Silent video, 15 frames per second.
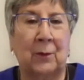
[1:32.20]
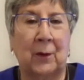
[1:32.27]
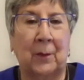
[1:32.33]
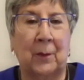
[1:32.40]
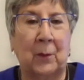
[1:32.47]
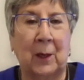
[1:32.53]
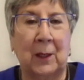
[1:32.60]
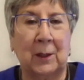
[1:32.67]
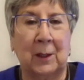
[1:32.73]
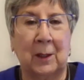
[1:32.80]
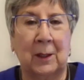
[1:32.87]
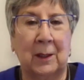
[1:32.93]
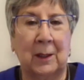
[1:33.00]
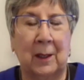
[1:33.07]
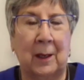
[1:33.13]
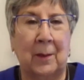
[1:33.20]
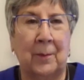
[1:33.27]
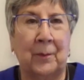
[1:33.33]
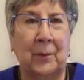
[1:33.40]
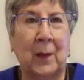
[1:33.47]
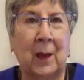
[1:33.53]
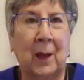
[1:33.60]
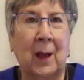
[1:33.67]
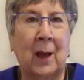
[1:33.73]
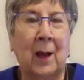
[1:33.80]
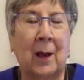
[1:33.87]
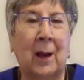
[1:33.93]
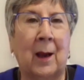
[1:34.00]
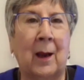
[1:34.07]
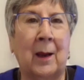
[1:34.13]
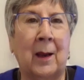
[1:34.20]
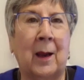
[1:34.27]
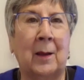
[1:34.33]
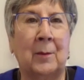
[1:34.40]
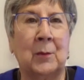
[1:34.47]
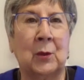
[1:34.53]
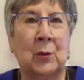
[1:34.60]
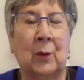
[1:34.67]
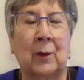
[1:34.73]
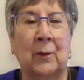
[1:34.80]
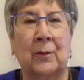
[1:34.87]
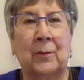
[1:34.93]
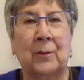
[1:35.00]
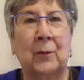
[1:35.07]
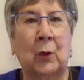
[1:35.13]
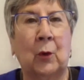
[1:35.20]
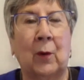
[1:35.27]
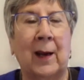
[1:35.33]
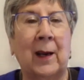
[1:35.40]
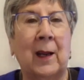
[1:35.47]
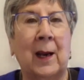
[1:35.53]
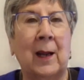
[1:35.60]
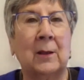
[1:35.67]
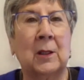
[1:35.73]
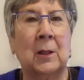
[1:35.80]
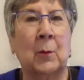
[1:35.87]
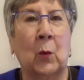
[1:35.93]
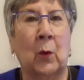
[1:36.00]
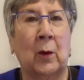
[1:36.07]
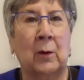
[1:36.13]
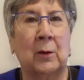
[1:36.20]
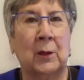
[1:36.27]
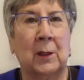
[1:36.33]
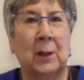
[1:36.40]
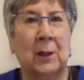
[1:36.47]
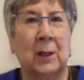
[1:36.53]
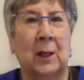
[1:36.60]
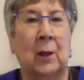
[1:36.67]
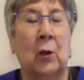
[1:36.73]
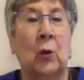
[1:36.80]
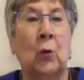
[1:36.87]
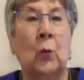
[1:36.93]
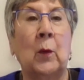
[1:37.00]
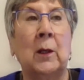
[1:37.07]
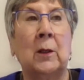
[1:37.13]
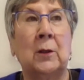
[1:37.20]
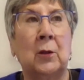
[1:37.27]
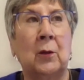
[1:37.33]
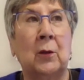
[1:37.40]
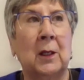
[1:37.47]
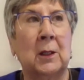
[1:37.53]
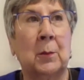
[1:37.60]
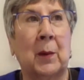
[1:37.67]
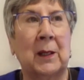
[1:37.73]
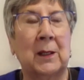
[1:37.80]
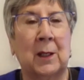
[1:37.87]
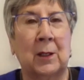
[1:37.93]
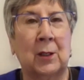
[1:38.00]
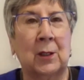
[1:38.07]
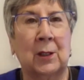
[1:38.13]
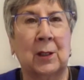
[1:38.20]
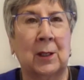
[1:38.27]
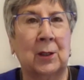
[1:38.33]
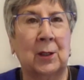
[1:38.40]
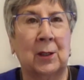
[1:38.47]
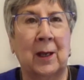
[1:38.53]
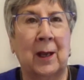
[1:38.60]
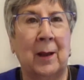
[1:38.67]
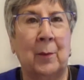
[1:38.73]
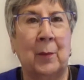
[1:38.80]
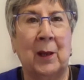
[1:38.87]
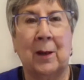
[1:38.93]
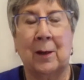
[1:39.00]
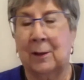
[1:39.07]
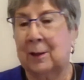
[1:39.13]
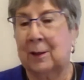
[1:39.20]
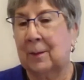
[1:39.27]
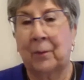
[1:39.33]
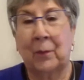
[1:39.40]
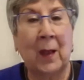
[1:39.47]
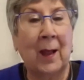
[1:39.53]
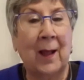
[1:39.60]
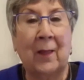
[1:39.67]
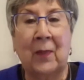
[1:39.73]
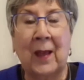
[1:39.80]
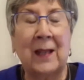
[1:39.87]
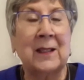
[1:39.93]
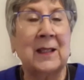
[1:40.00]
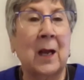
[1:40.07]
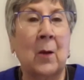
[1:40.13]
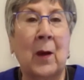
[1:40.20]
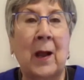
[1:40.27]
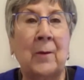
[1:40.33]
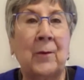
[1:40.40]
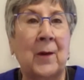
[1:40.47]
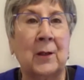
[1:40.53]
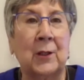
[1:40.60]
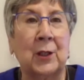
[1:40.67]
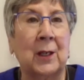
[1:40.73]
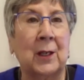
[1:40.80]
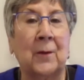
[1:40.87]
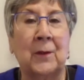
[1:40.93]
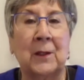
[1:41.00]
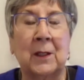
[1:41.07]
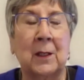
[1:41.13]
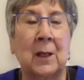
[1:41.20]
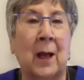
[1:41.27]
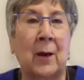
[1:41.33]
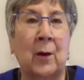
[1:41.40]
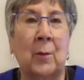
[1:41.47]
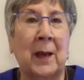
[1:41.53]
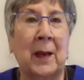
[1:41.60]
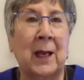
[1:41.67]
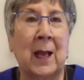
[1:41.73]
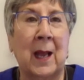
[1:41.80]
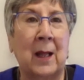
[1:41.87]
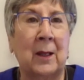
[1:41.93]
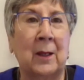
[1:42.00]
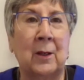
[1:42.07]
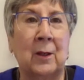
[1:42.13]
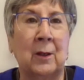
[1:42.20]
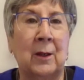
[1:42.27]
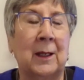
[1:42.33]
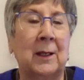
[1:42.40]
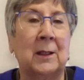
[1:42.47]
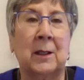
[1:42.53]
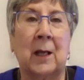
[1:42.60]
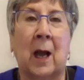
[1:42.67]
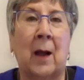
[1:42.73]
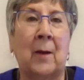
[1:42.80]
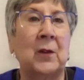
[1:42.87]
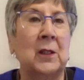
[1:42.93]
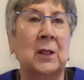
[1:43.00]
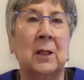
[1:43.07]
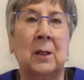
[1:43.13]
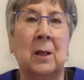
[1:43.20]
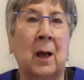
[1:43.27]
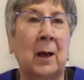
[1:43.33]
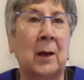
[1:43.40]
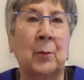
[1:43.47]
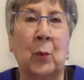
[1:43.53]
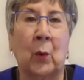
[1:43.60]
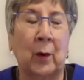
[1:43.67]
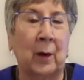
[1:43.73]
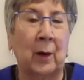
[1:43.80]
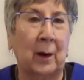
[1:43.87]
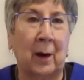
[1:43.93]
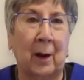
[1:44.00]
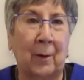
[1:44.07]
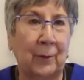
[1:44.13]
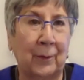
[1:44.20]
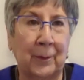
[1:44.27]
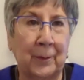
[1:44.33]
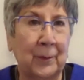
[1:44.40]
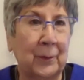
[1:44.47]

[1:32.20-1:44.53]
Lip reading: from the rest of the team, I'm sort of cranking out some orders and it's like, you will do this by such and such a day because that's how I function. If it's not on my calendar, it's obviously not important enough.